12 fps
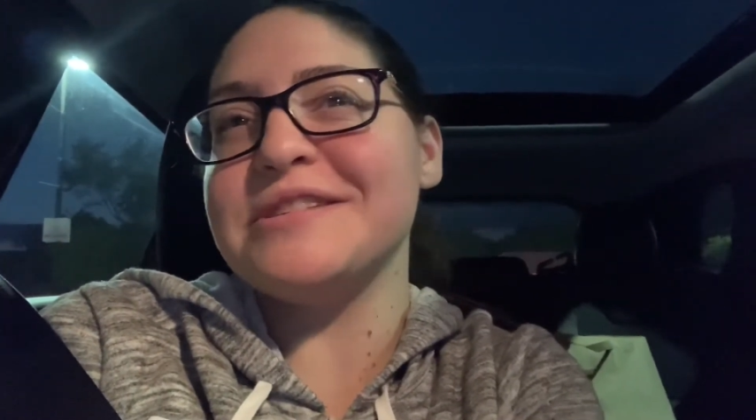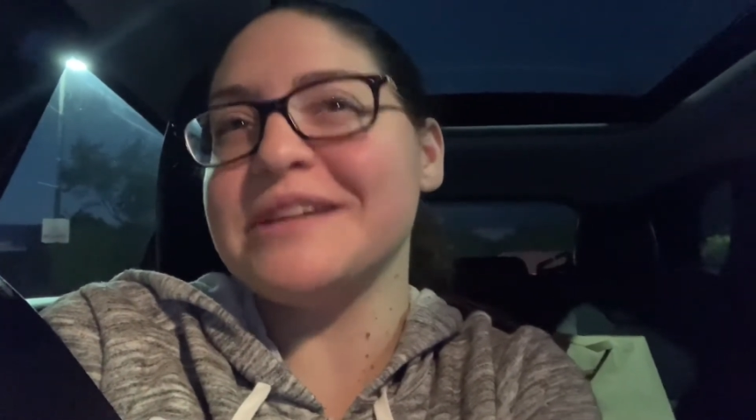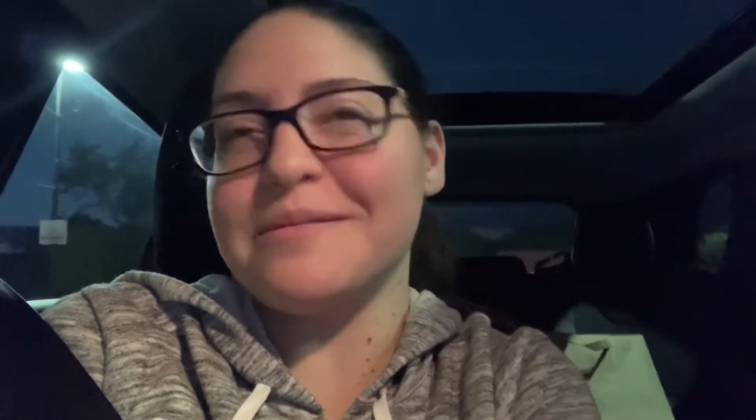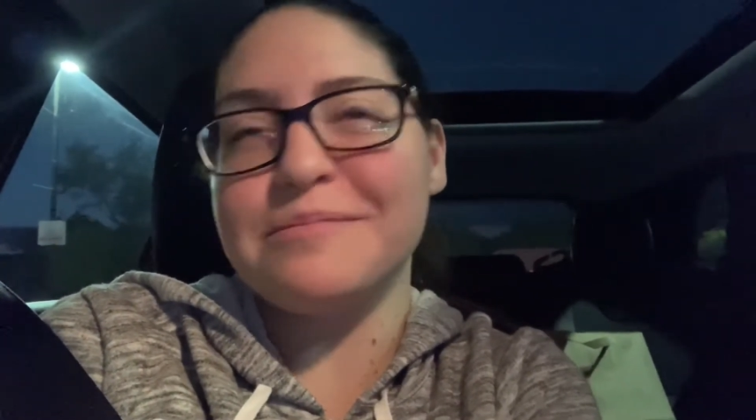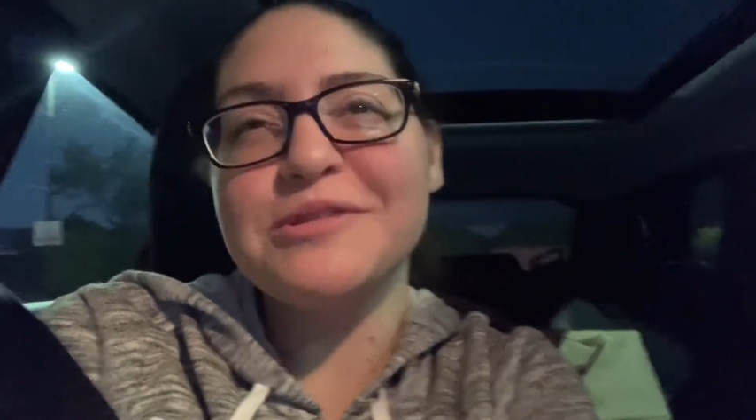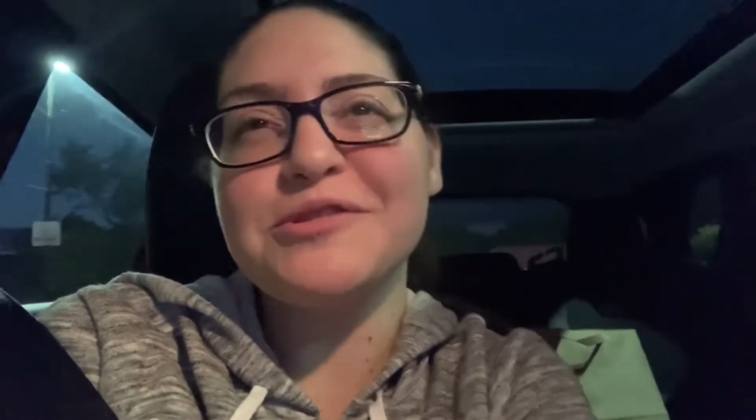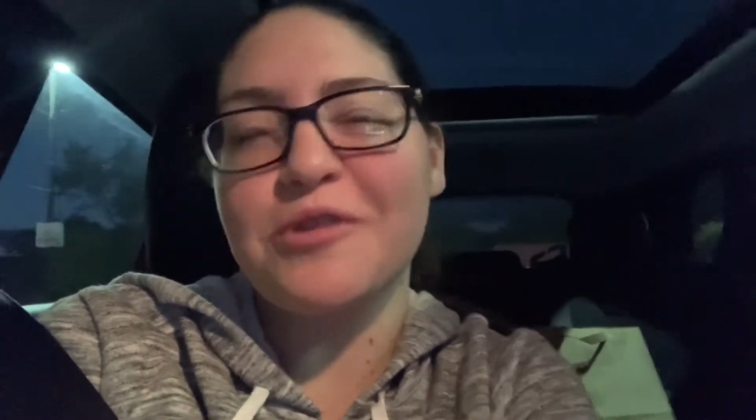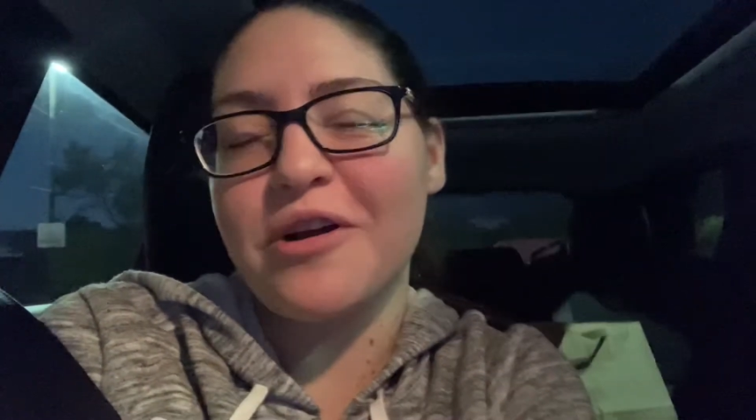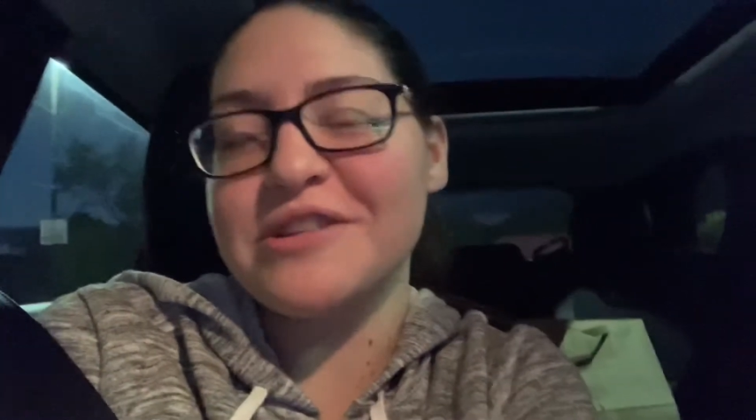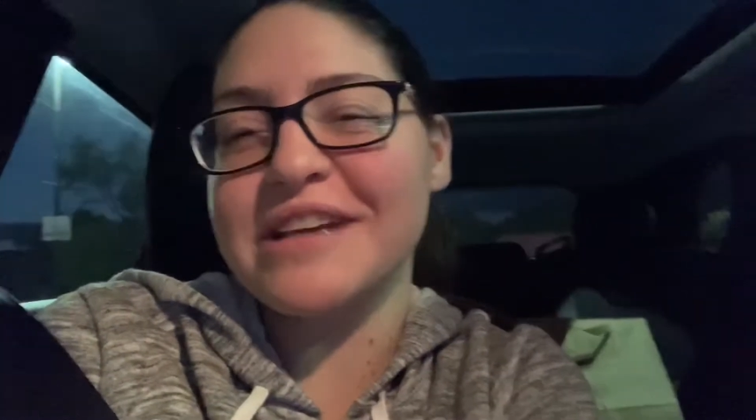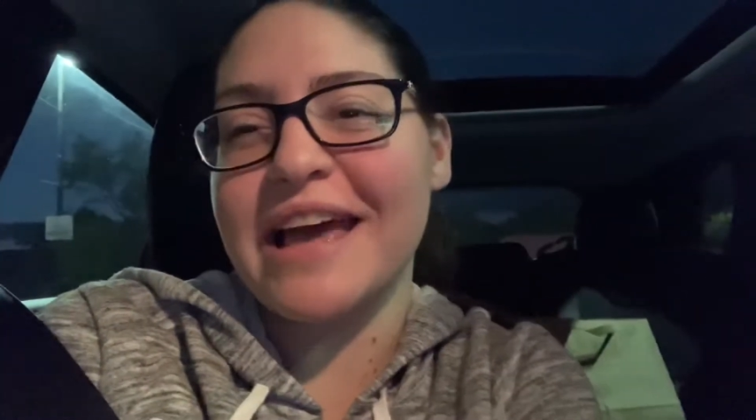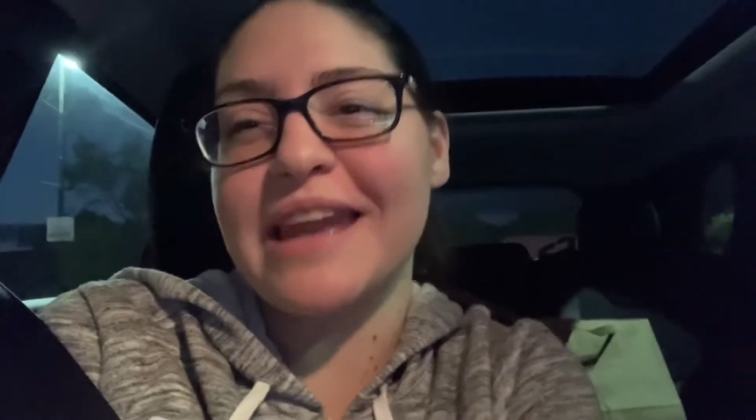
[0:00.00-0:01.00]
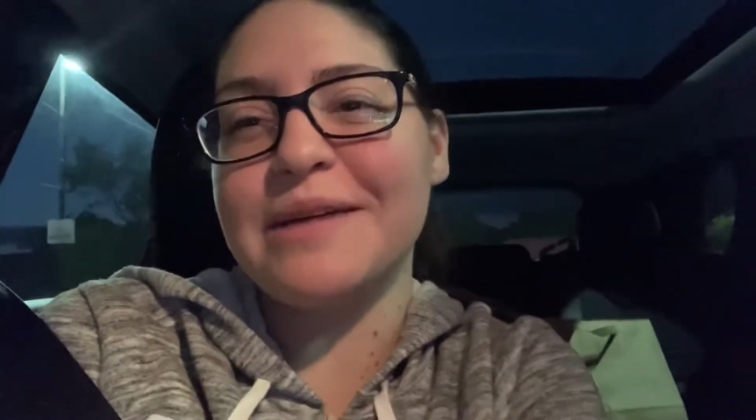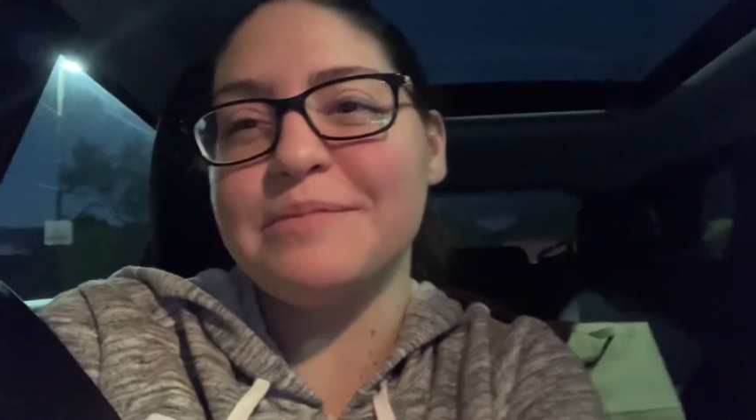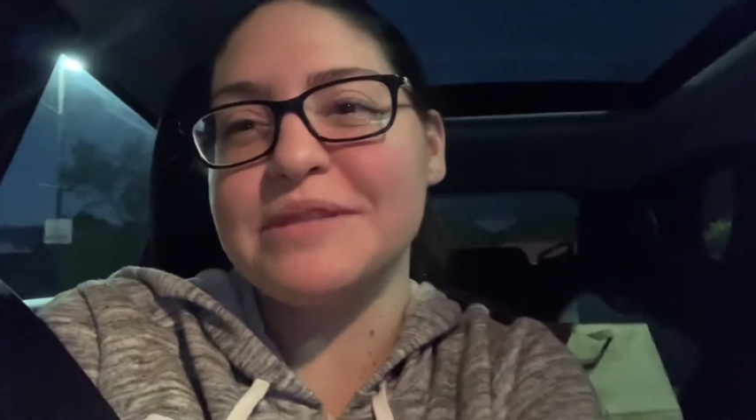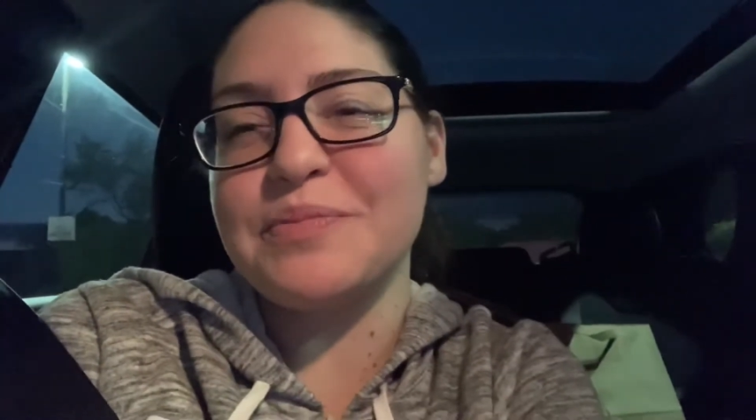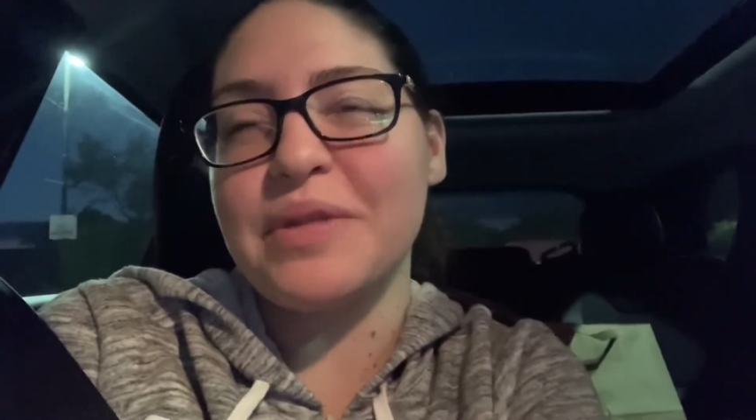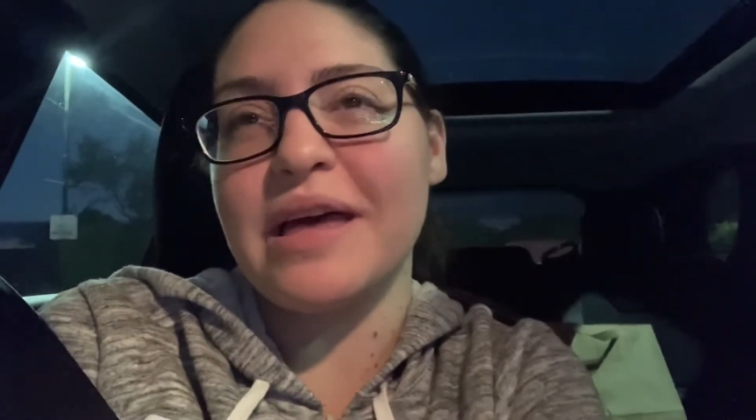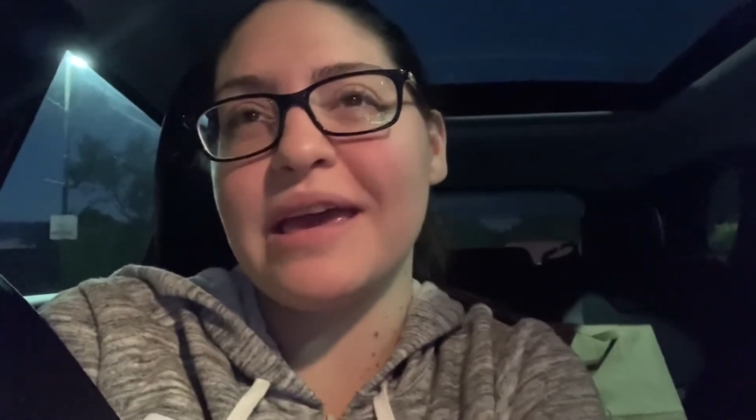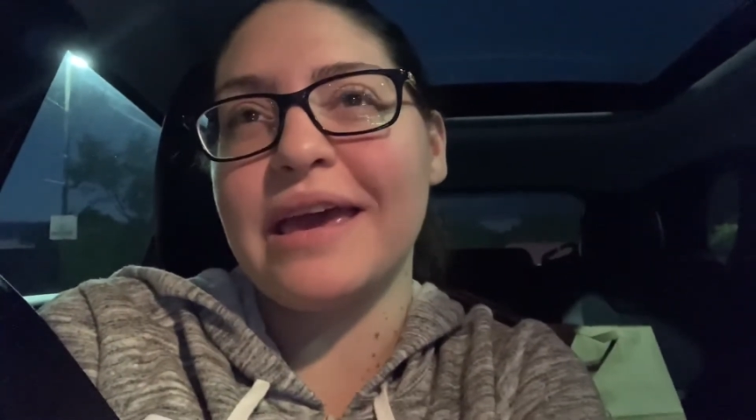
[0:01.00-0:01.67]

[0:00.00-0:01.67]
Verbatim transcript: comes charging at him to play